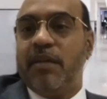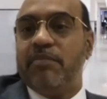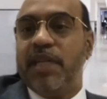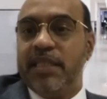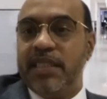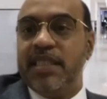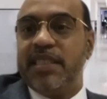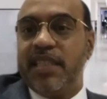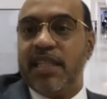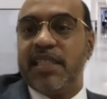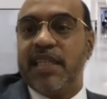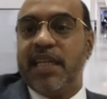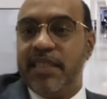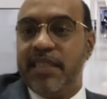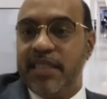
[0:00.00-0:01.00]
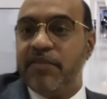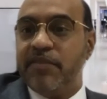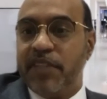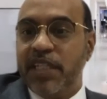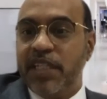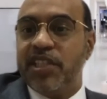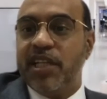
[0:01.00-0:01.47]
a digital side, is
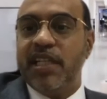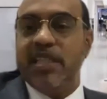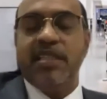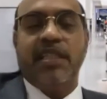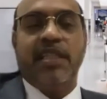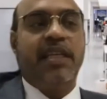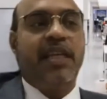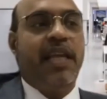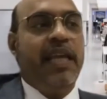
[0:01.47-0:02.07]
very challenging.